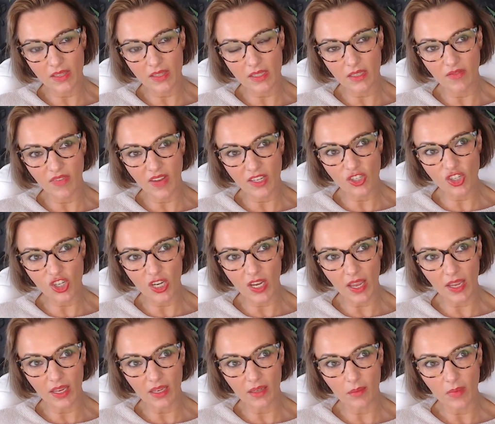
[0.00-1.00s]
this adventure
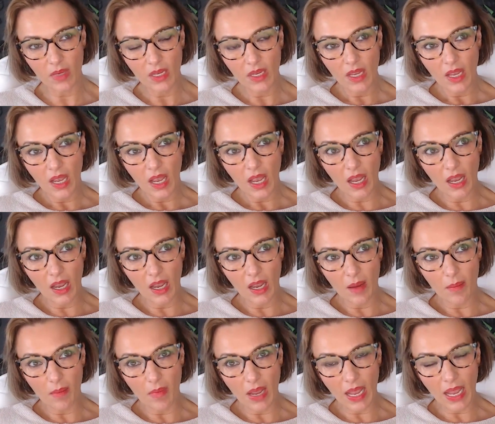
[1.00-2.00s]
game
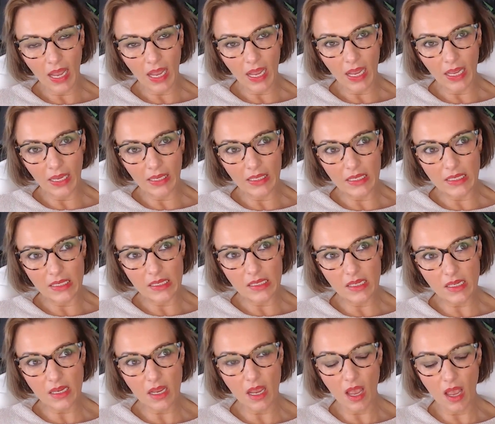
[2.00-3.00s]
um,
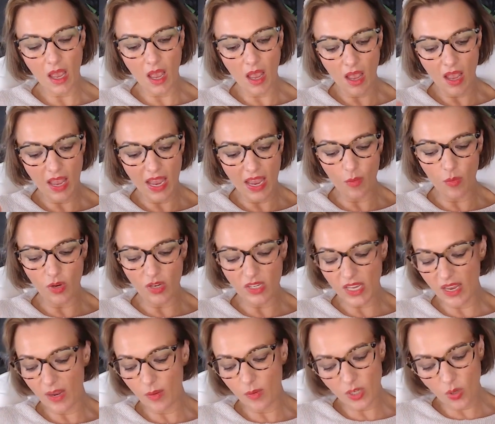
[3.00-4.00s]
and uh, it was
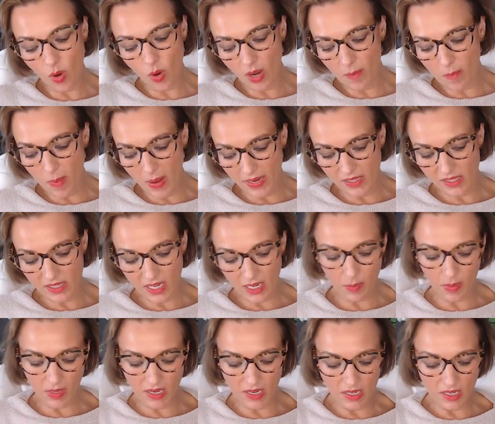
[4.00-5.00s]
it was quite basic
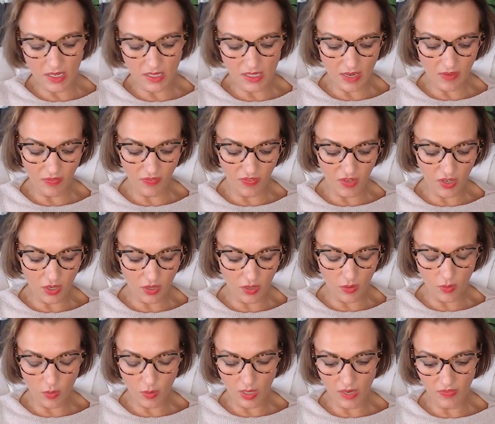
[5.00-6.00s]
because if
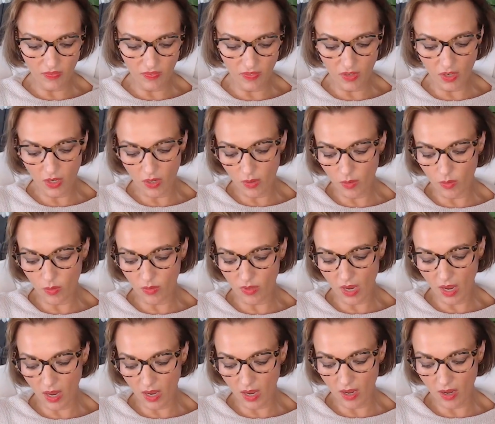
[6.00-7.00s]
you if you
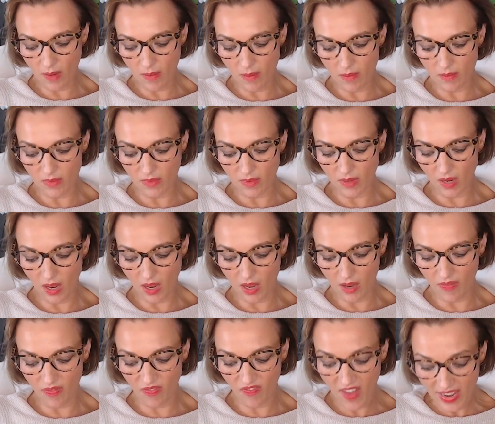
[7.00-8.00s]
um, uh,
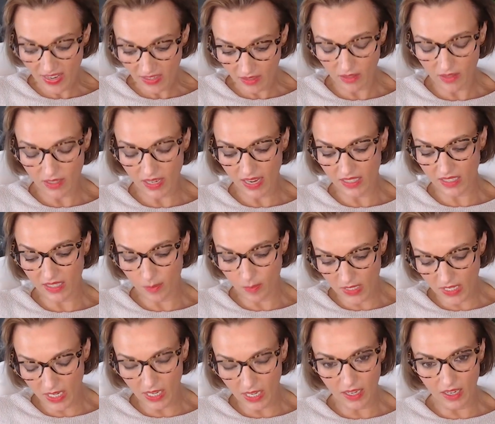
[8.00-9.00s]
failed at a
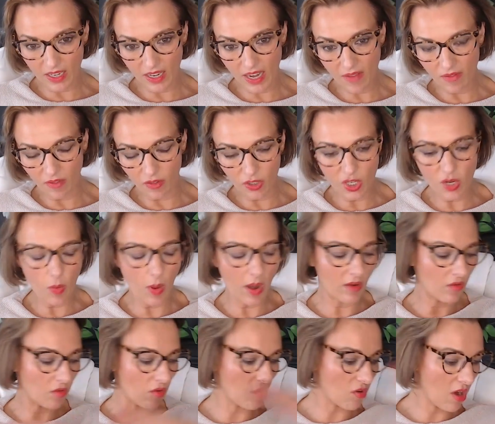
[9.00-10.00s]
particular level, you went
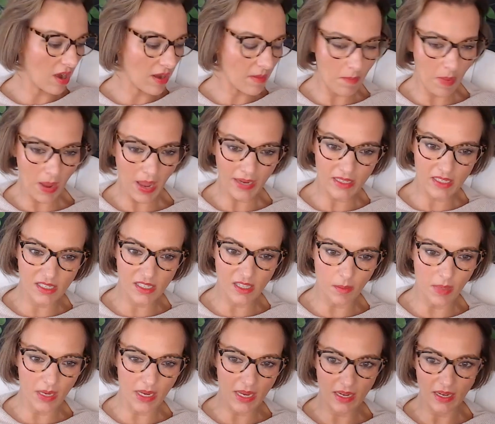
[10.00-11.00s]
right back to the
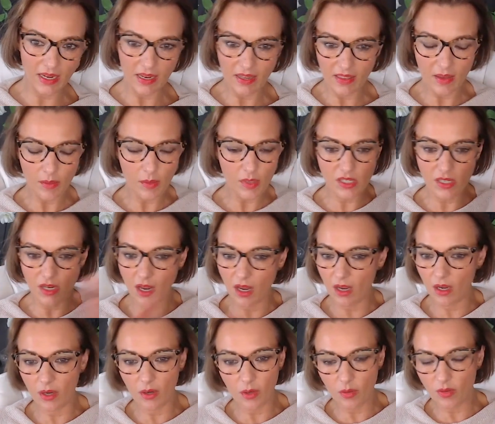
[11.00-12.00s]
beginning. There was
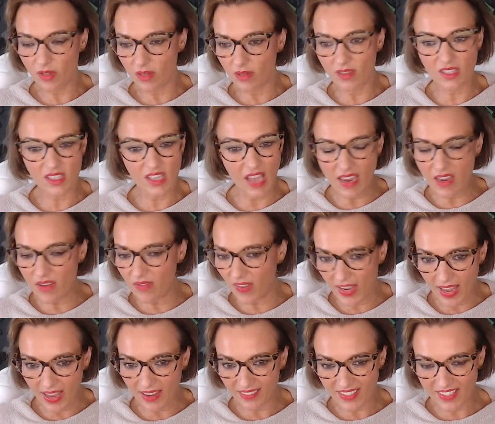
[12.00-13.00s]
no
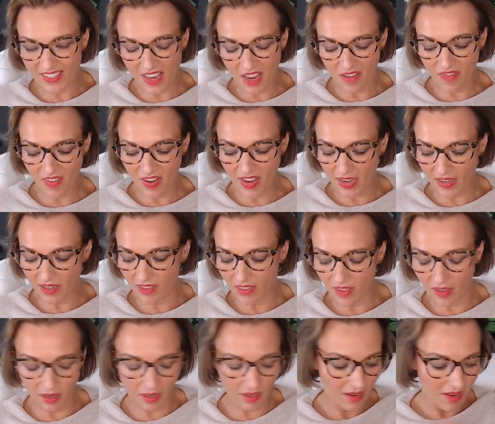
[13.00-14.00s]
saving saving
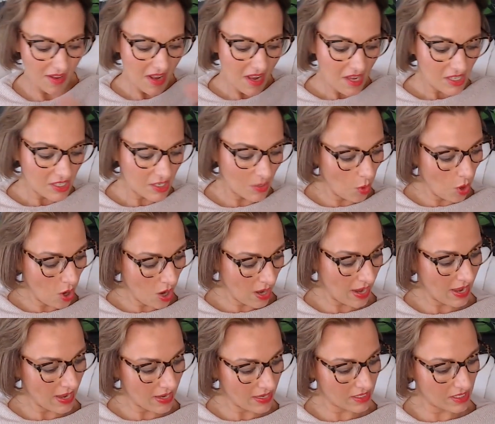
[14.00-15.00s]
anything. So what I
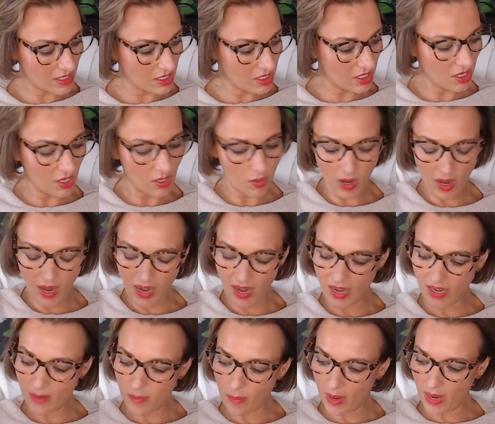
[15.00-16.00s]
had to do, I
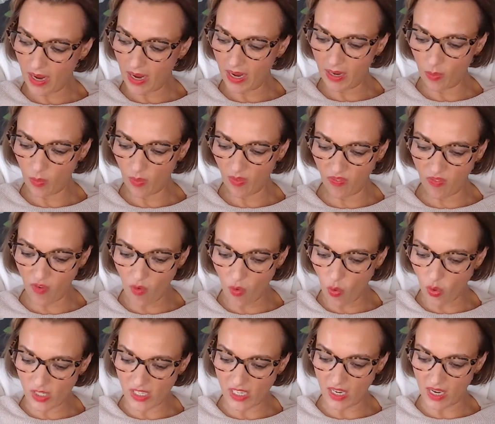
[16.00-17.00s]
had about
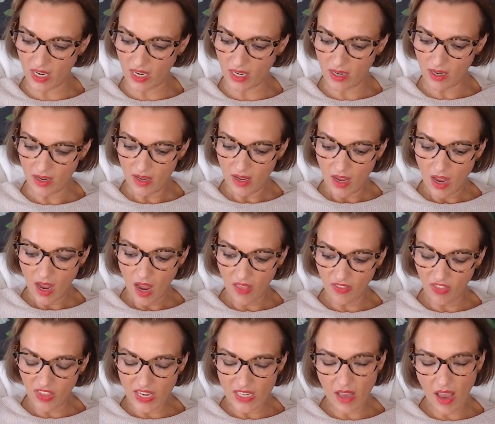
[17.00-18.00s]
forty of
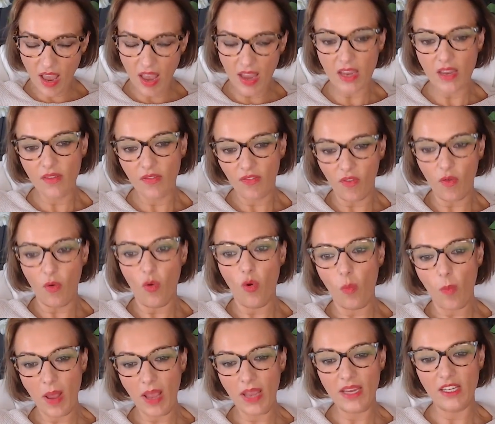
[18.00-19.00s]
these A4
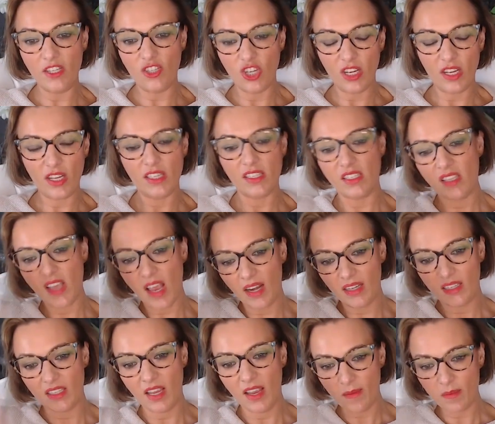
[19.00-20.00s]
pages,
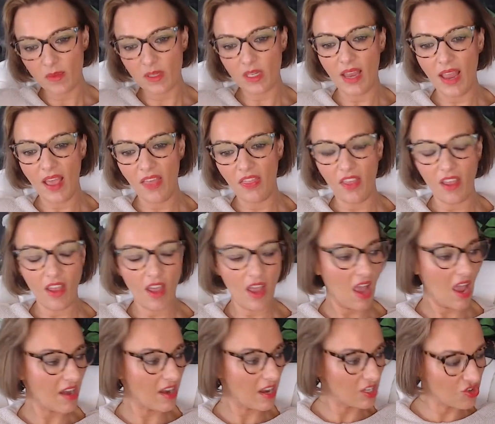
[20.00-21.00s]
sellotape together,
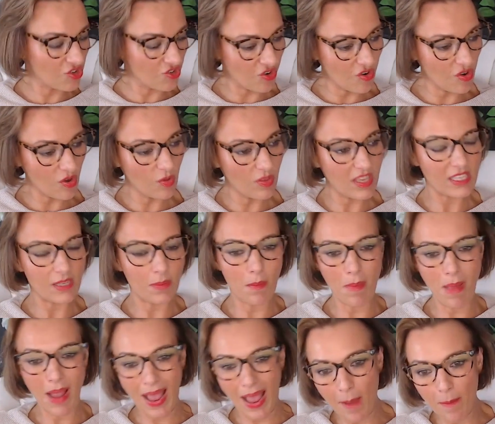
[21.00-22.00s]
and I drew this
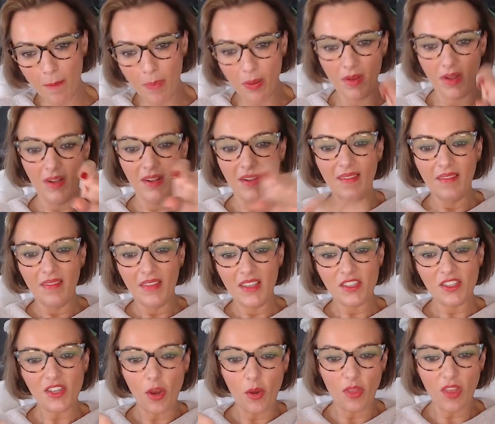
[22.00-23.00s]
map
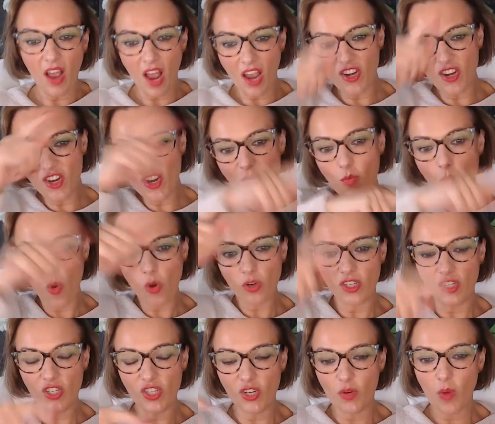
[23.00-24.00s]
so that I knew what to
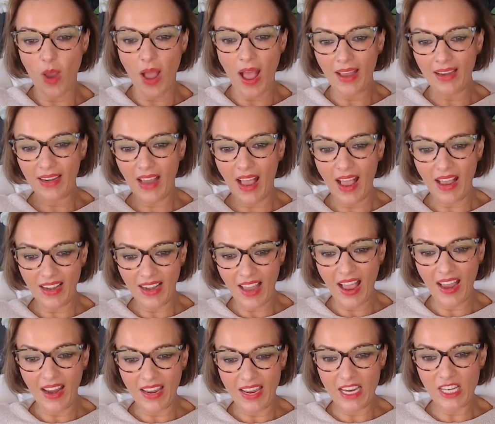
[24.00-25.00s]
do at, at,
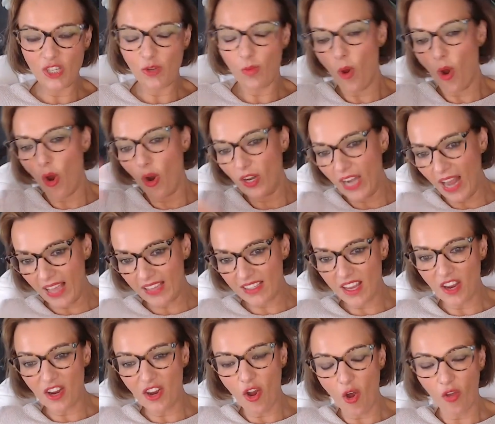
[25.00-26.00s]
at each point as
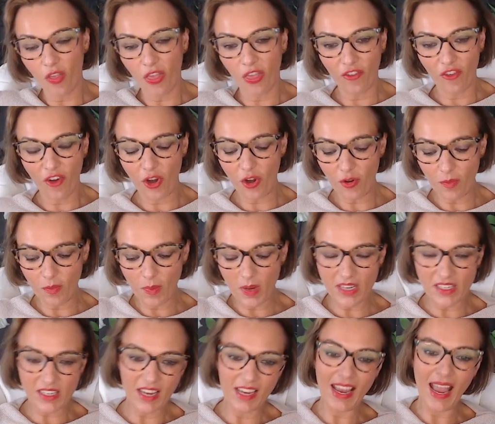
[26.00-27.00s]
I got through
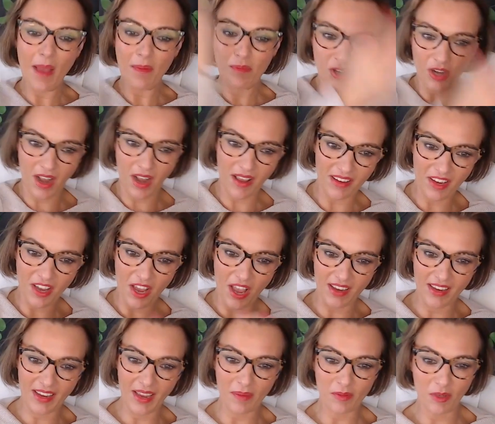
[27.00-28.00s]
because I kept on had,
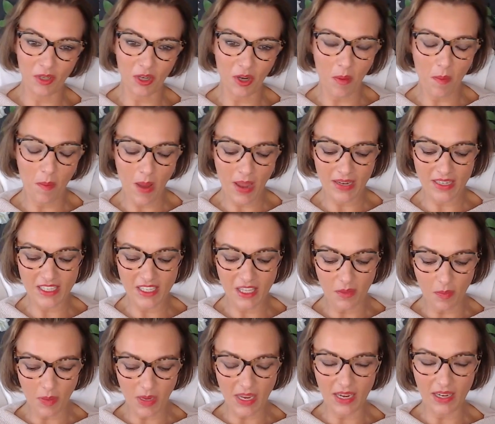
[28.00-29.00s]
kept, kept on going back to the
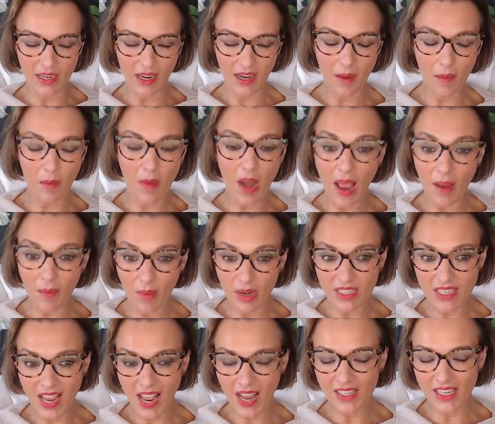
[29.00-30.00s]
beginning and, and my
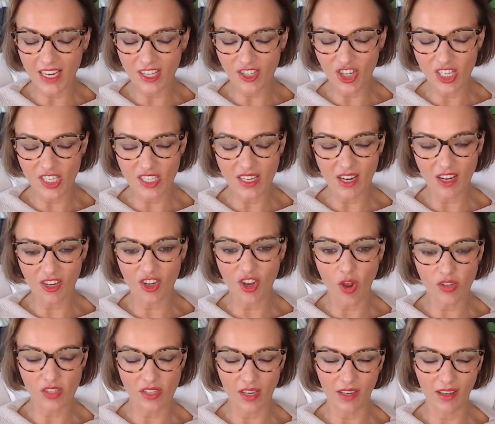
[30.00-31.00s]
dad's actually still
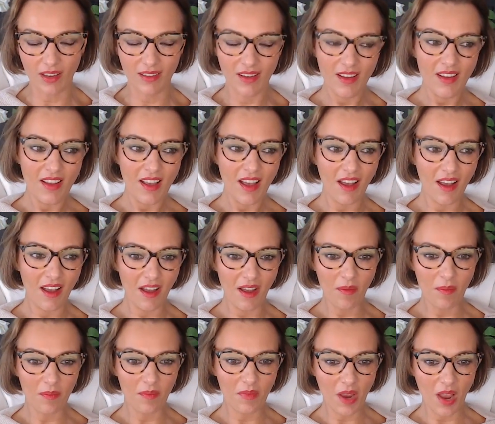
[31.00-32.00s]
got it
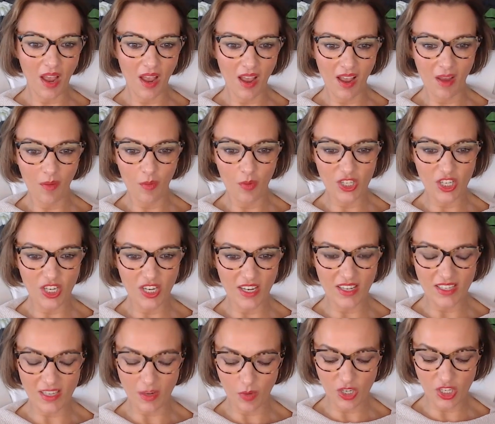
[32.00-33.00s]
um, uh, which
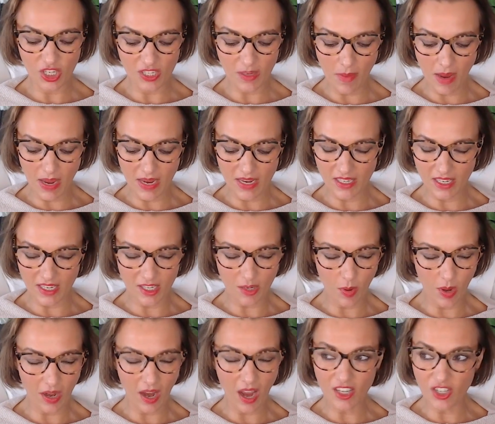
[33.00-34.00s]
is which is amazing so
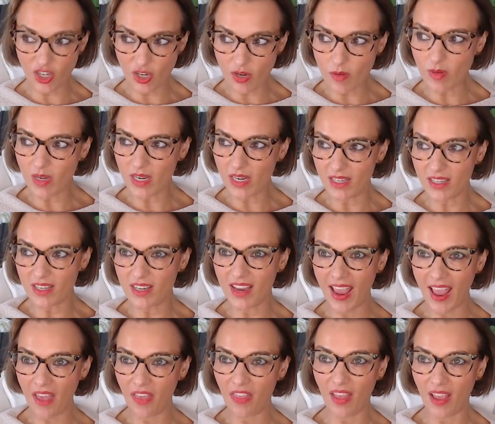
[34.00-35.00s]
I, I, do need to
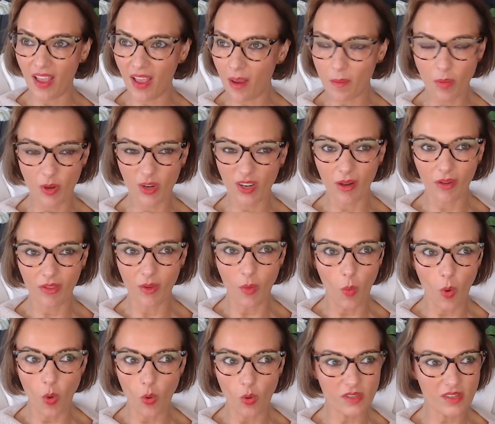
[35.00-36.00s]
get that and put it on the
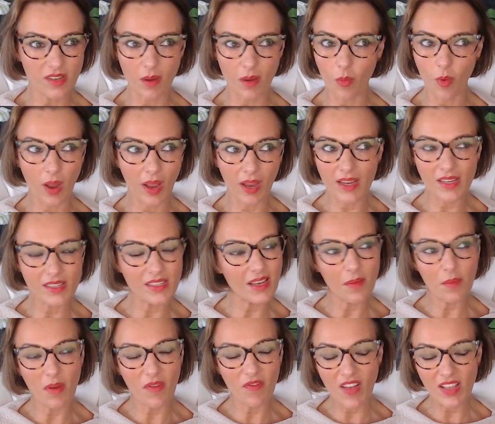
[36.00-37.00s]
wall somewhere because it'd
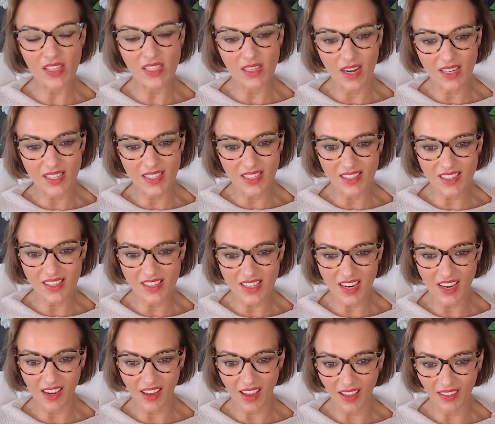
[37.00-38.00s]
be fascinating to see
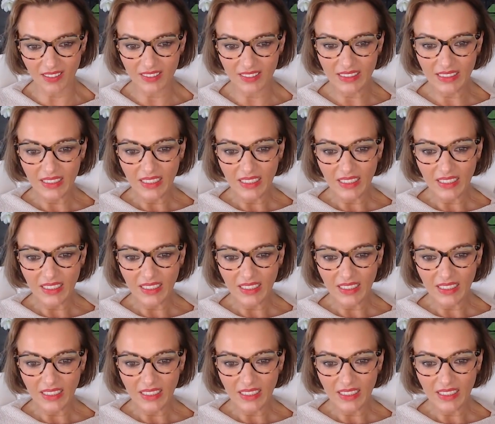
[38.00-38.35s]
again